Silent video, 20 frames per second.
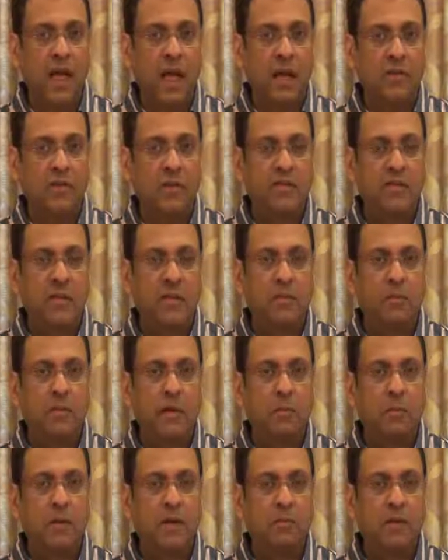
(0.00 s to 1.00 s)
Have a safe
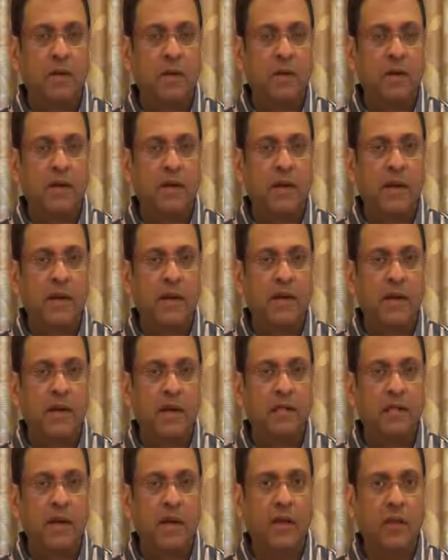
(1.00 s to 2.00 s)
and profitable trading
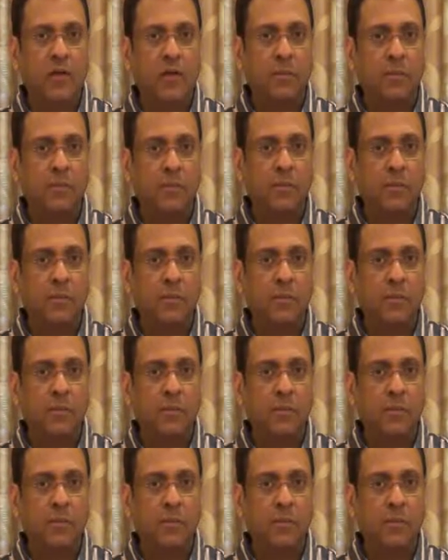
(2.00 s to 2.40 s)
day. Thank you.